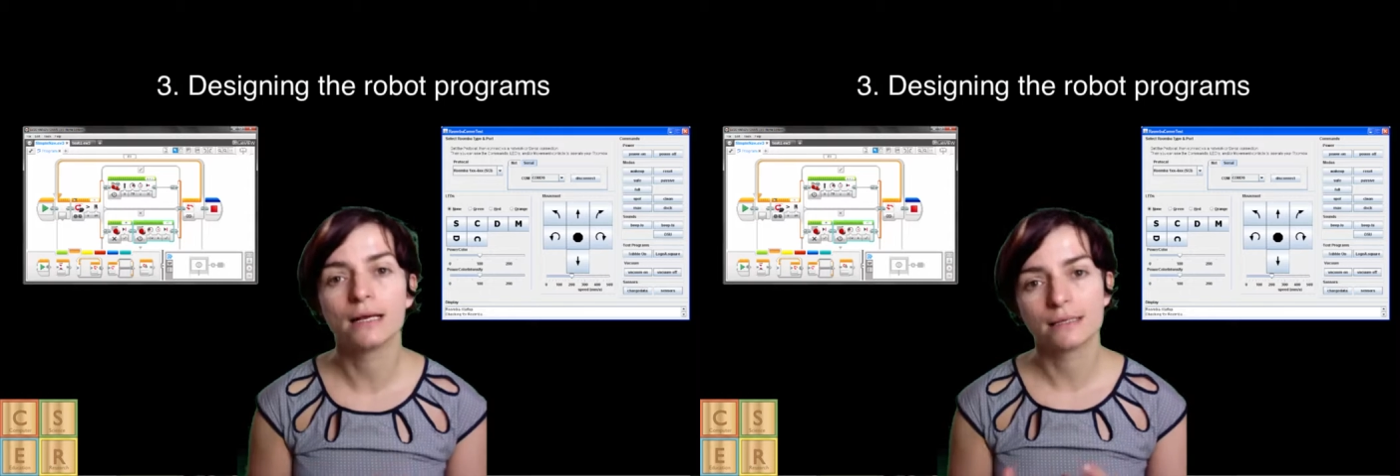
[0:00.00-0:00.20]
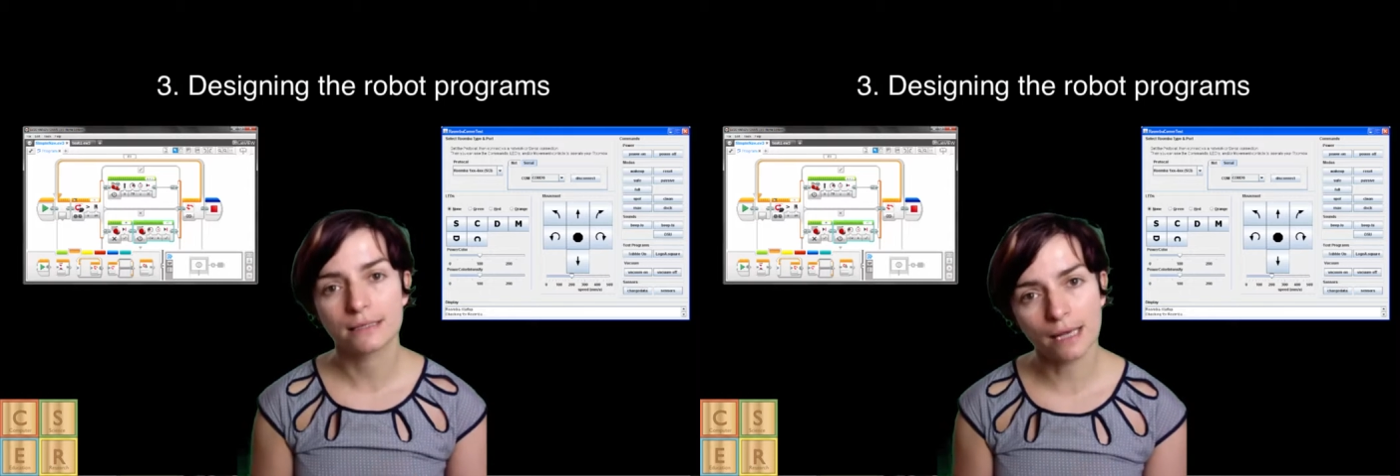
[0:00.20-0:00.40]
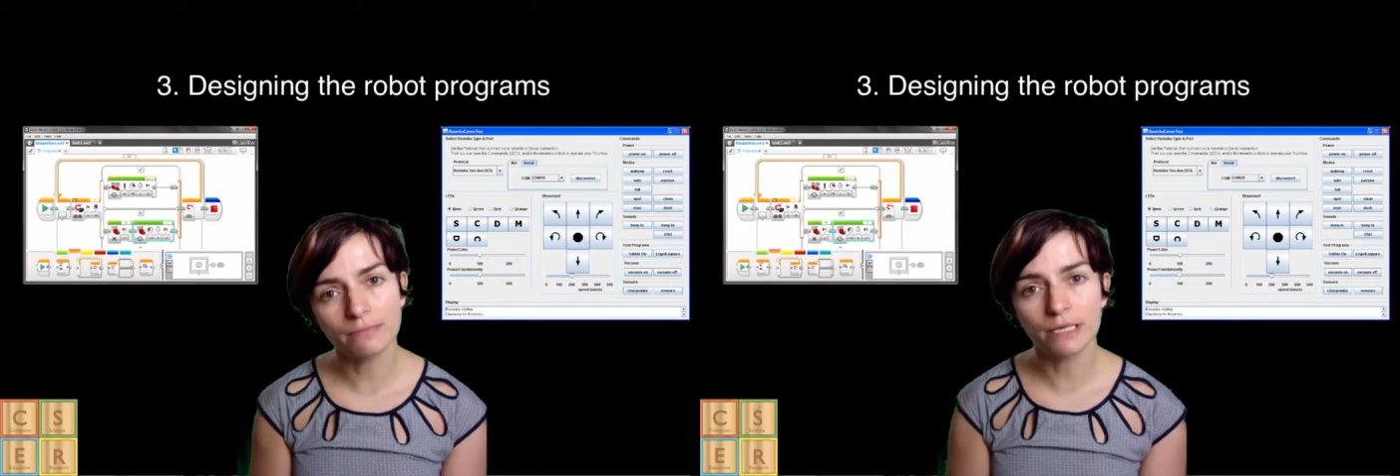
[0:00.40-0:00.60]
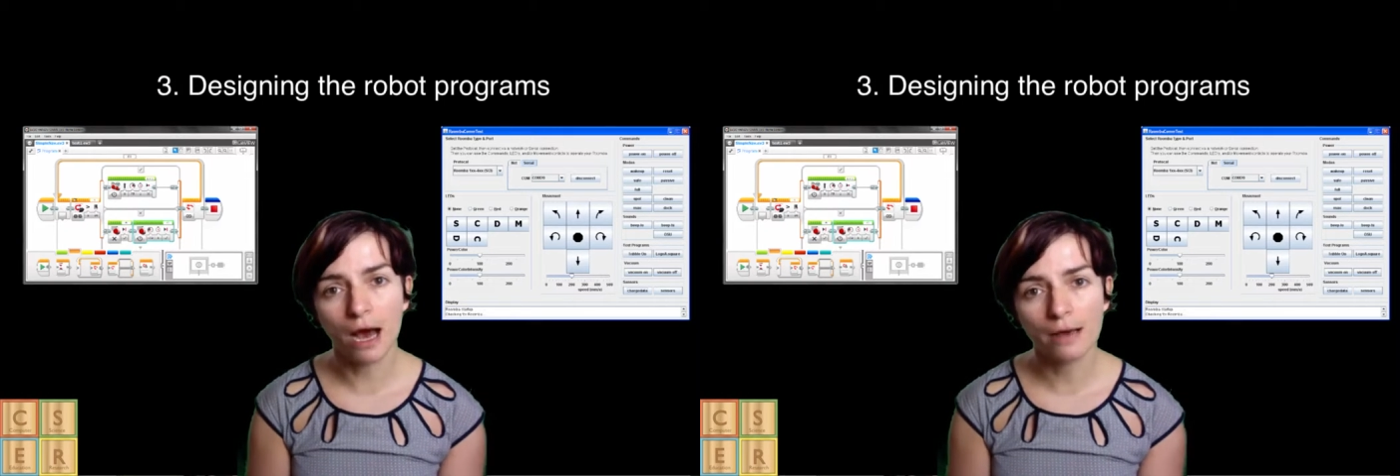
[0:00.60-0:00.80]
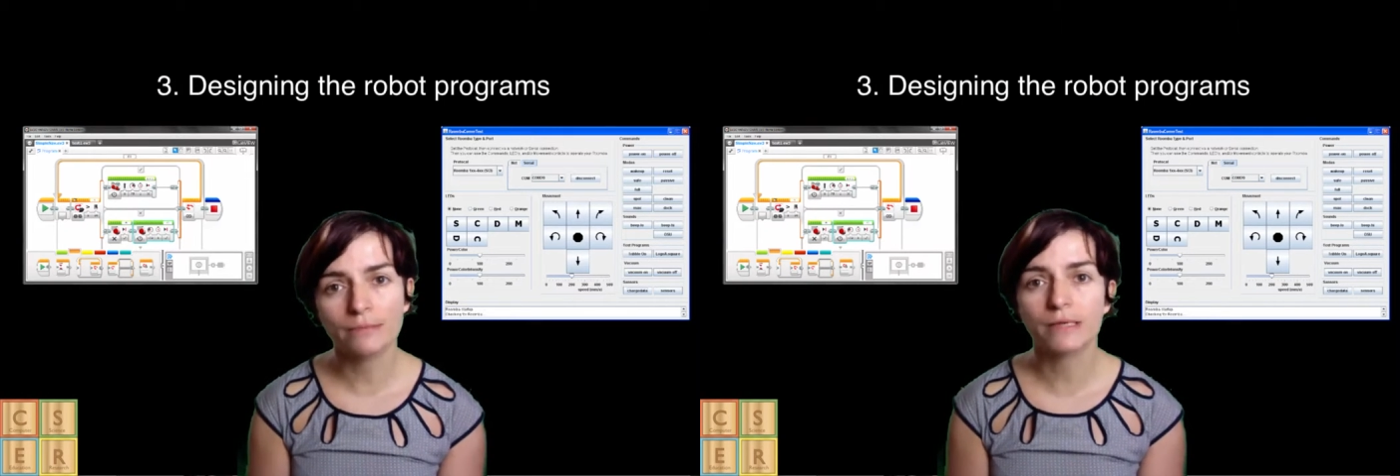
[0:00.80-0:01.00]

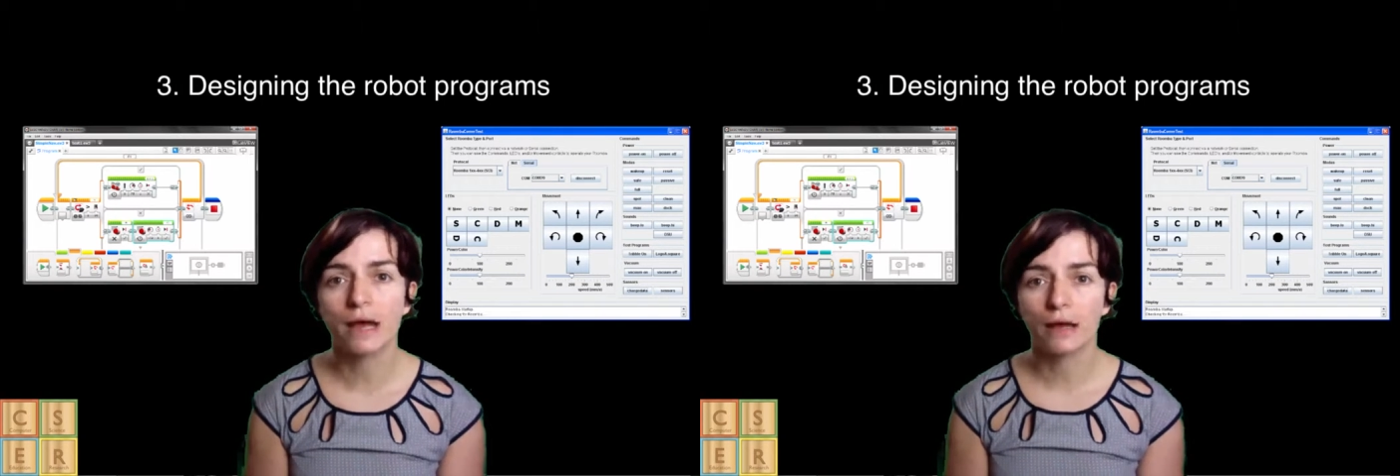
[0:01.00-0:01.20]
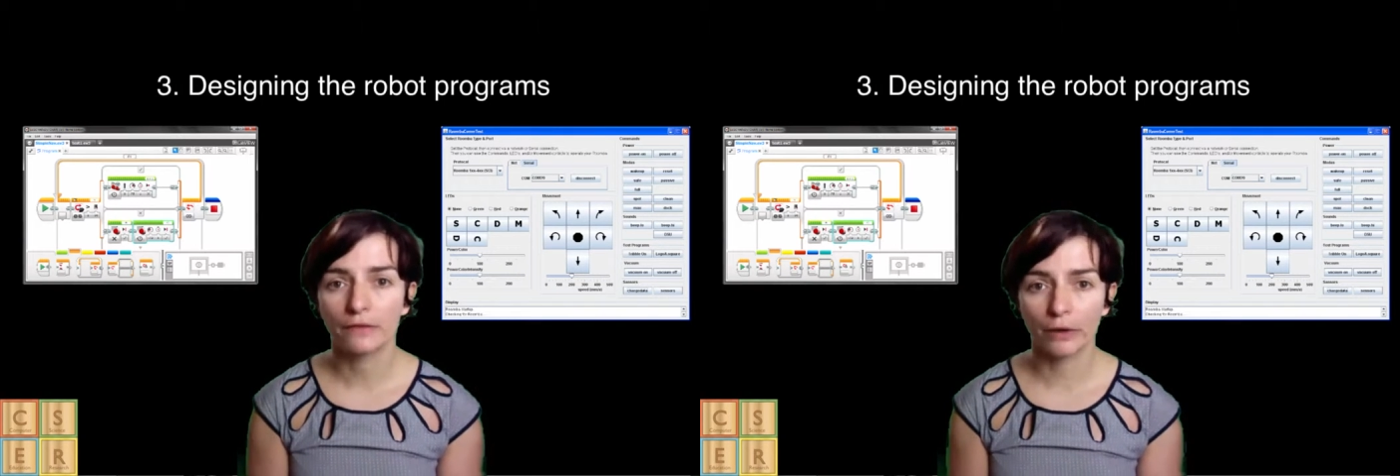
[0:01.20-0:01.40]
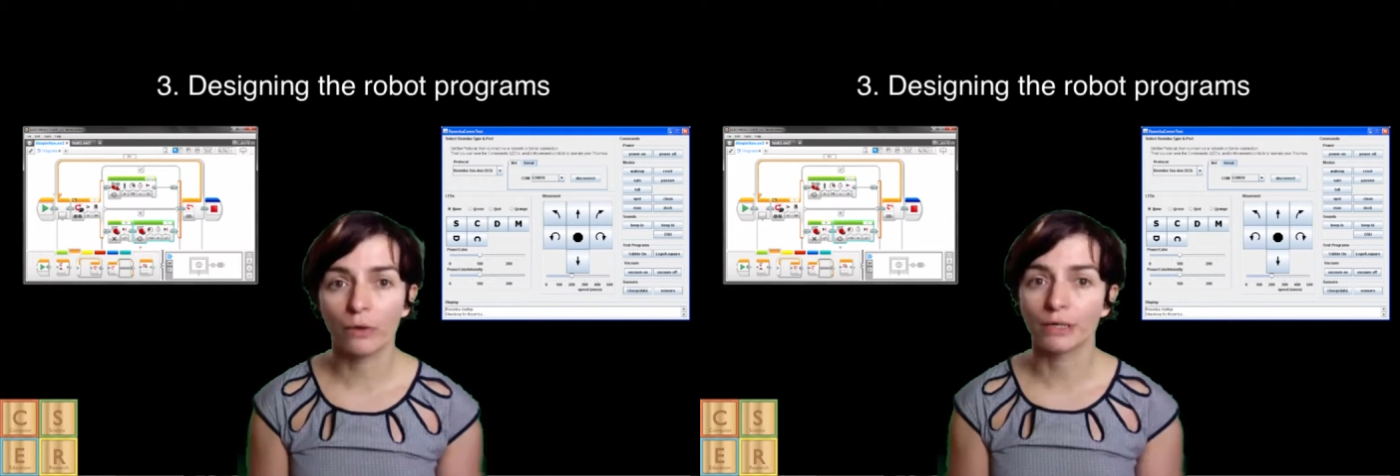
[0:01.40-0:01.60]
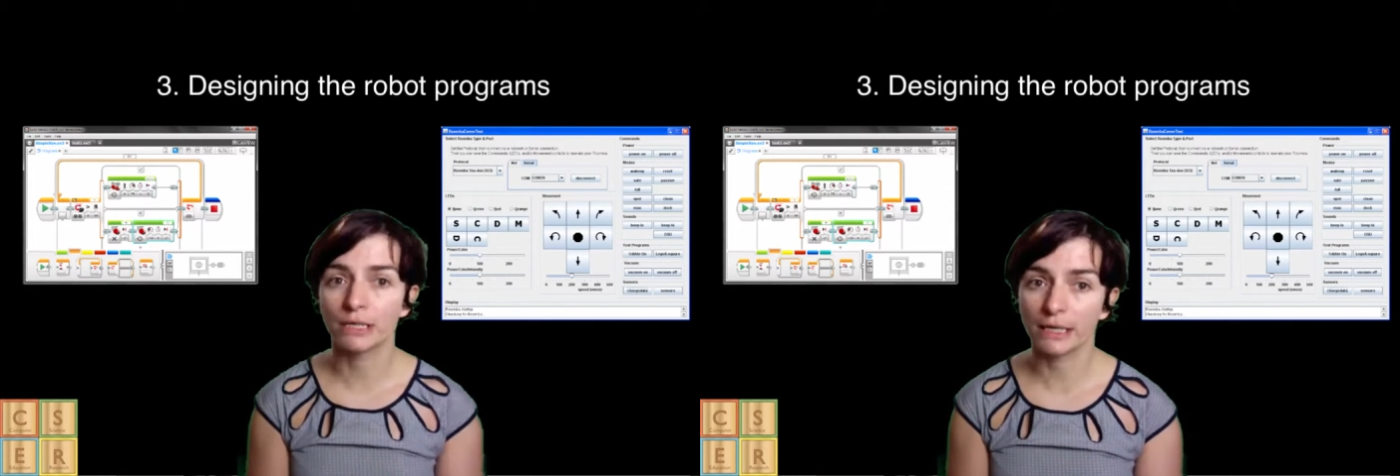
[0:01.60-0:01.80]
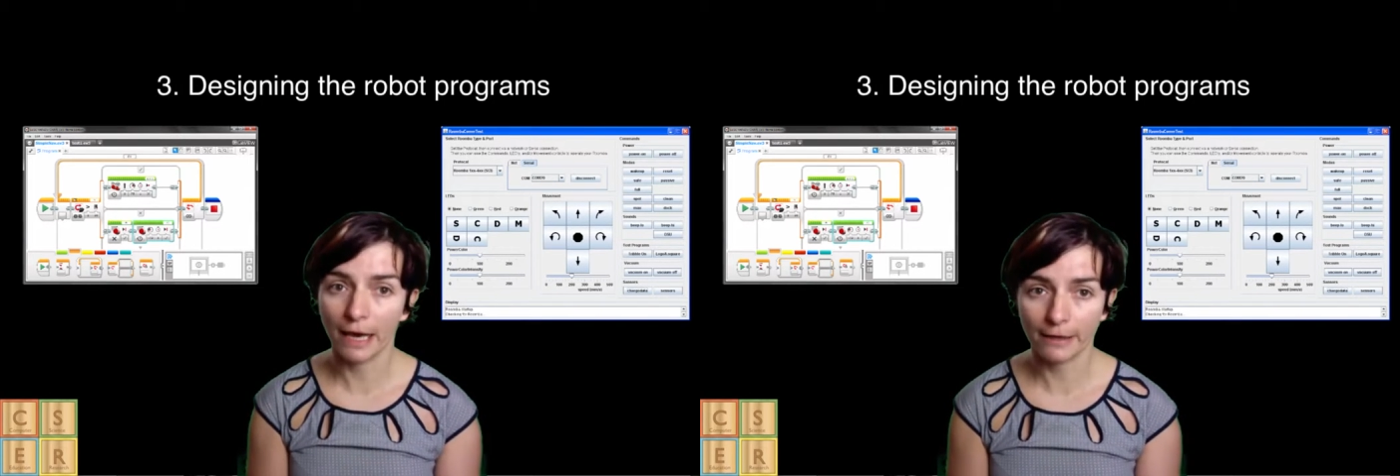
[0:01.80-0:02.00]
sometimes they run
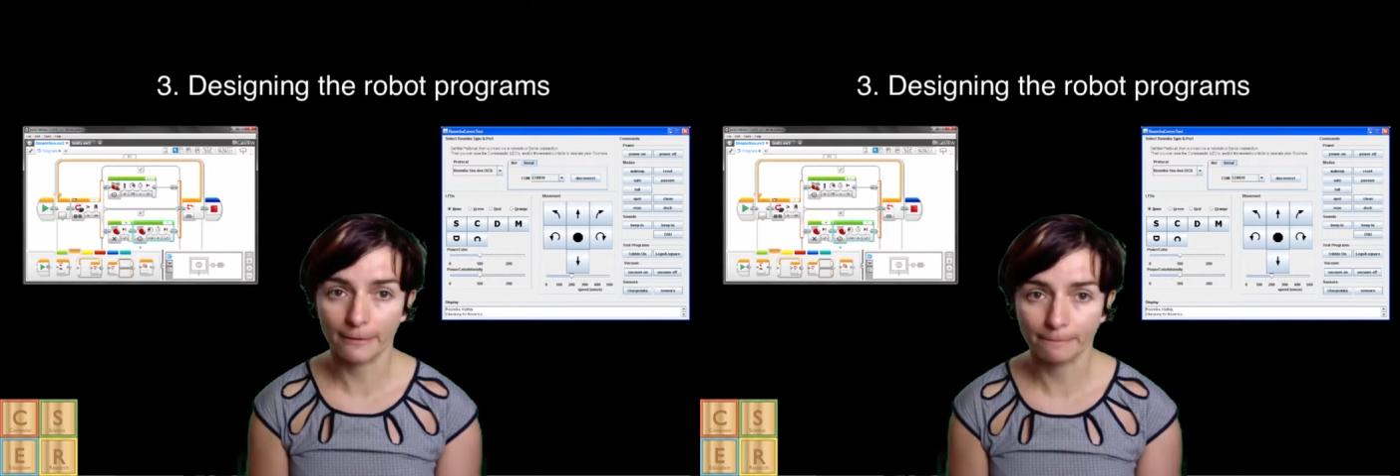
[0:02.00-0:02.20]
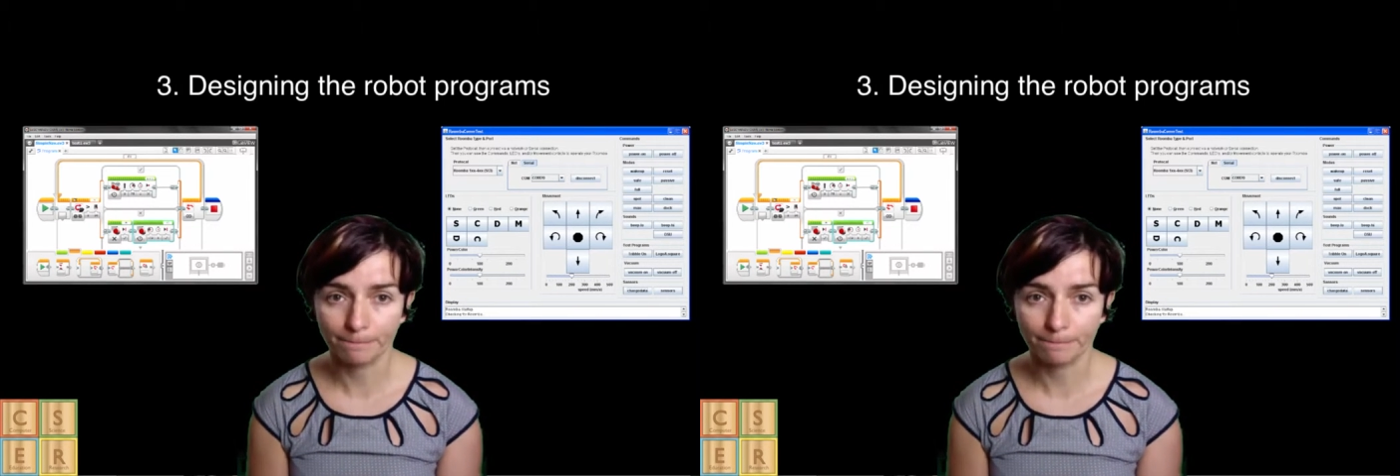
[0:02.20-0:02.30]
together.